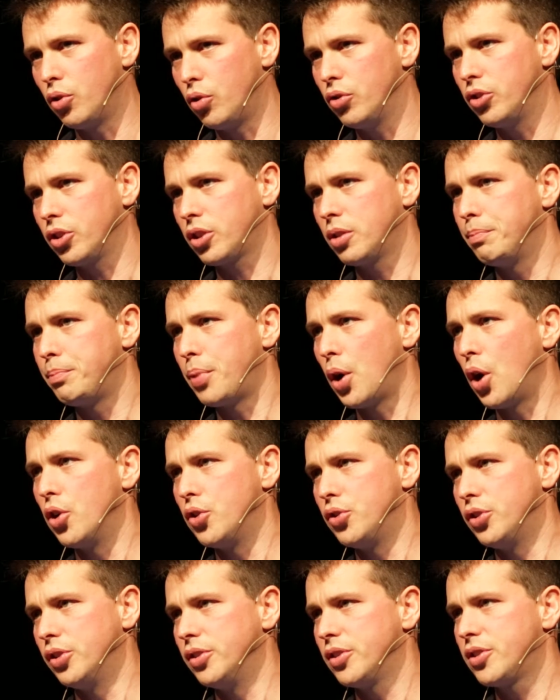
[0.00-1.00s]
all the
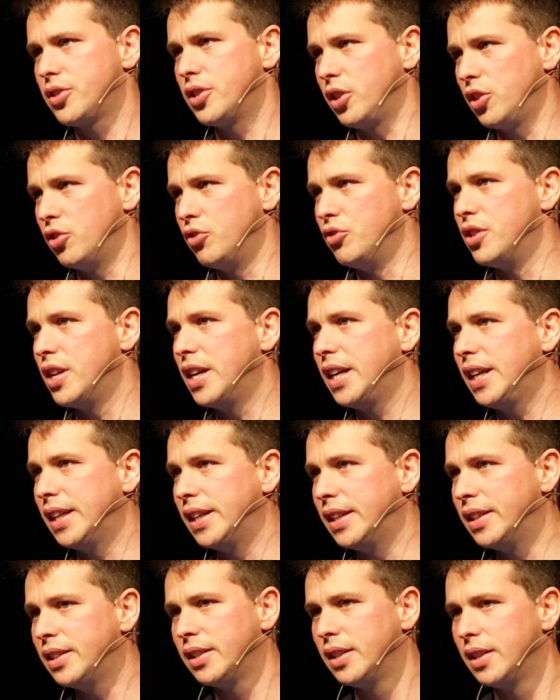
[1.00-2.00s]
components that you
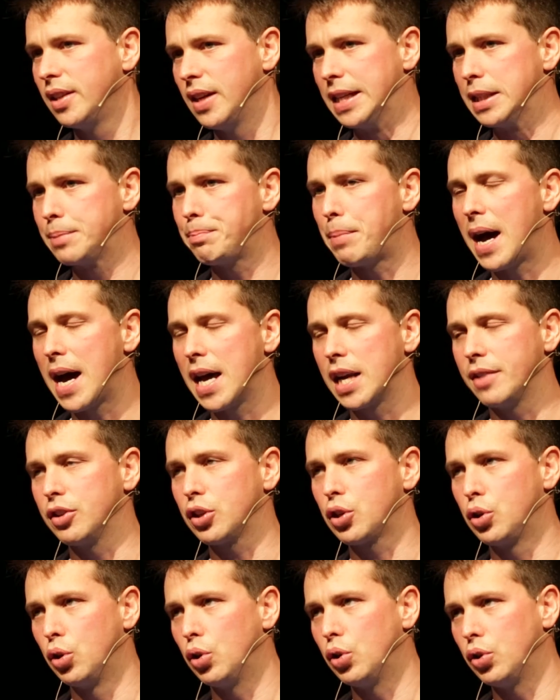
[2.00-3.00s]
need as part of
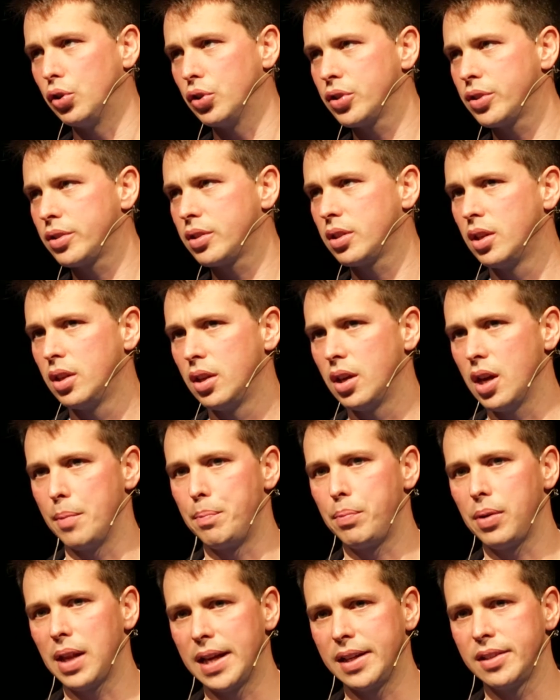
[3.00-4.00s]
a course are
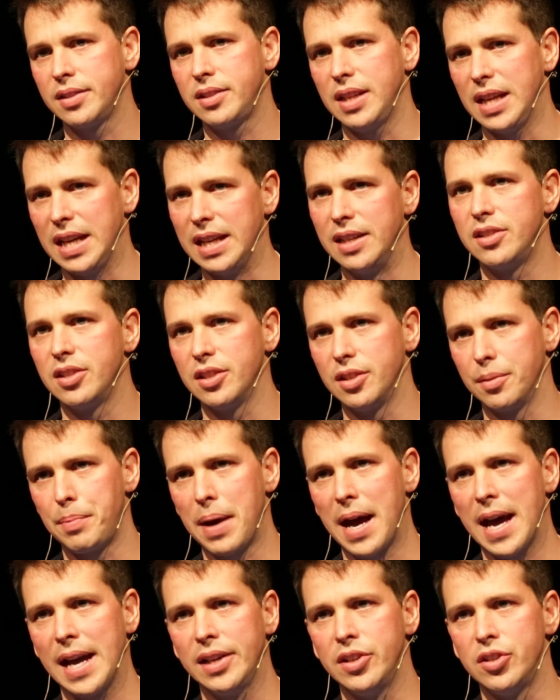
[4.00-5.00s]
placed into the
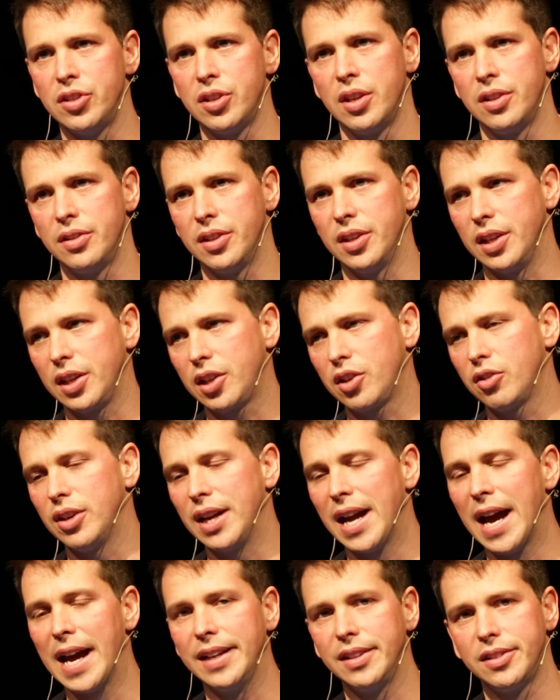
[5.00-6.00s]
page that it
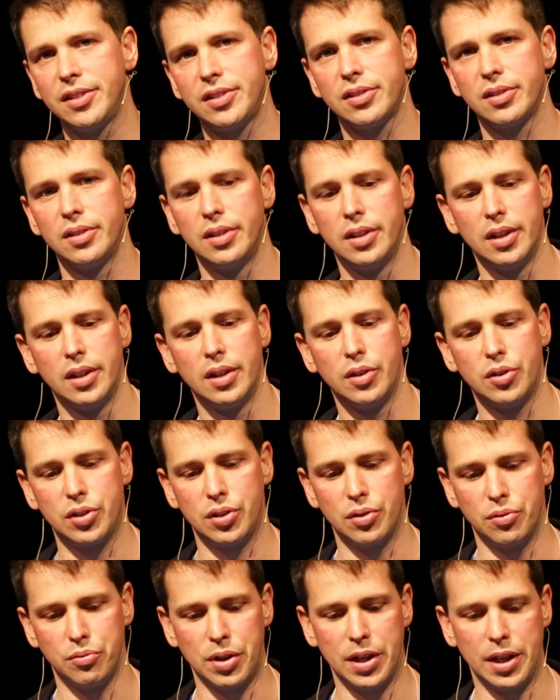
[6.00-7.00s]
creates,
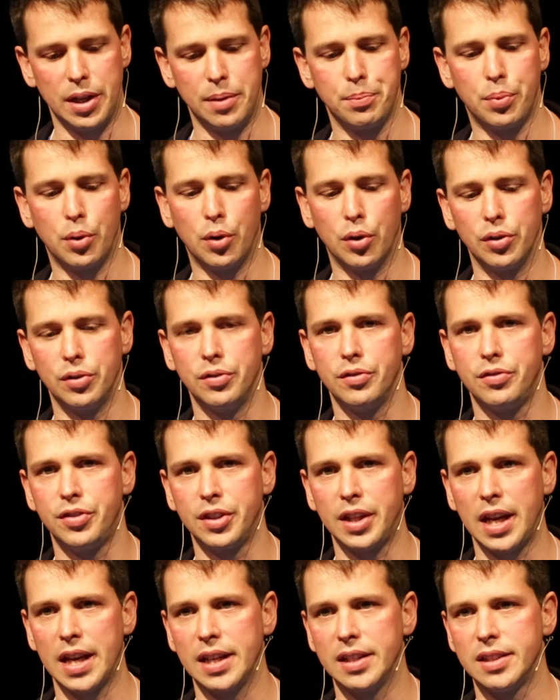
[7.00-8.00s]
which is really important
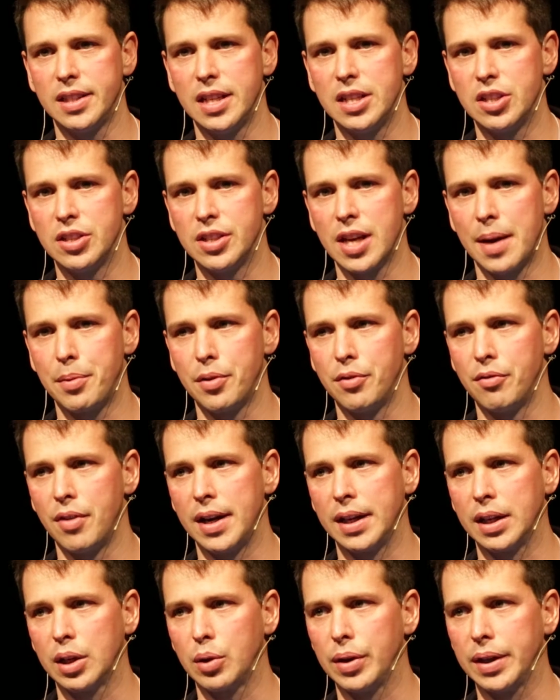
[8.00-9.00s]
for getting teachers up and
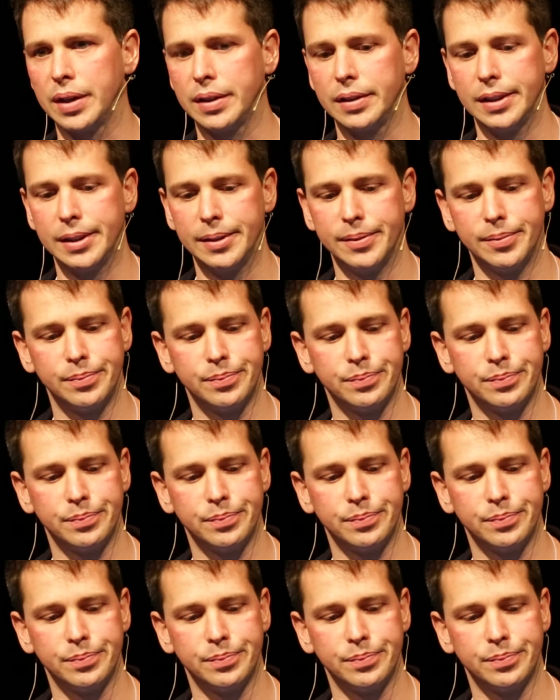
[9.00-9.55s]
running quickly.